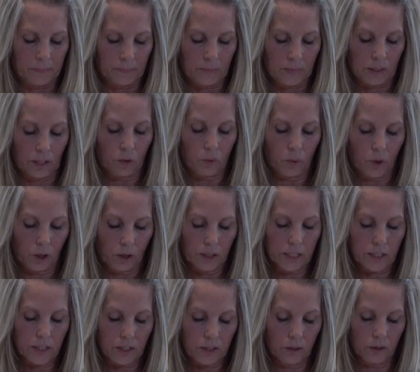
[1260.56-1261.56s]
There were
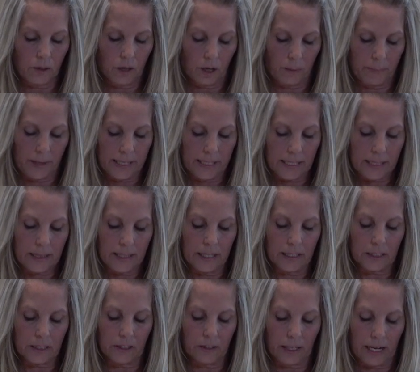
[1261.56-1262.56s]
and still are many
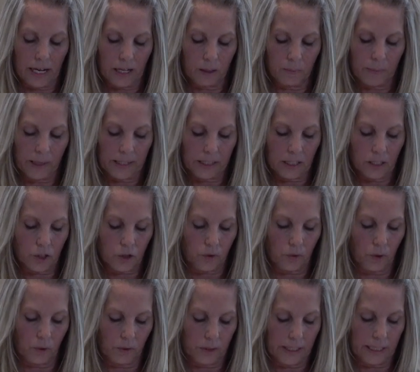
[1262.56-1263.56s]
things that are out of my
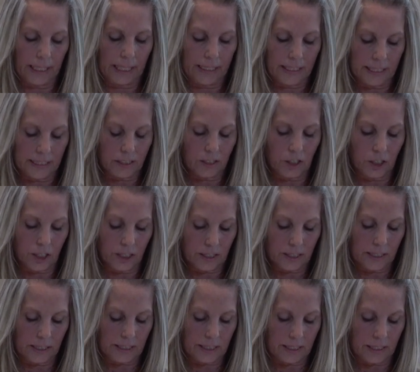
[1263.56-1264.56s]
control that I need to
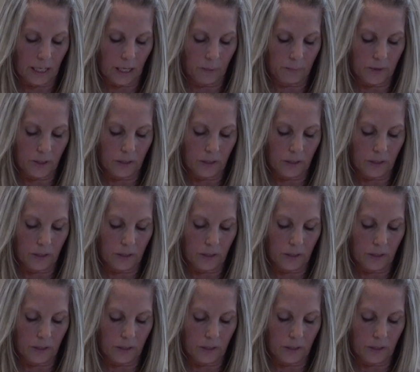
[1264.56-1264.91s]
just accept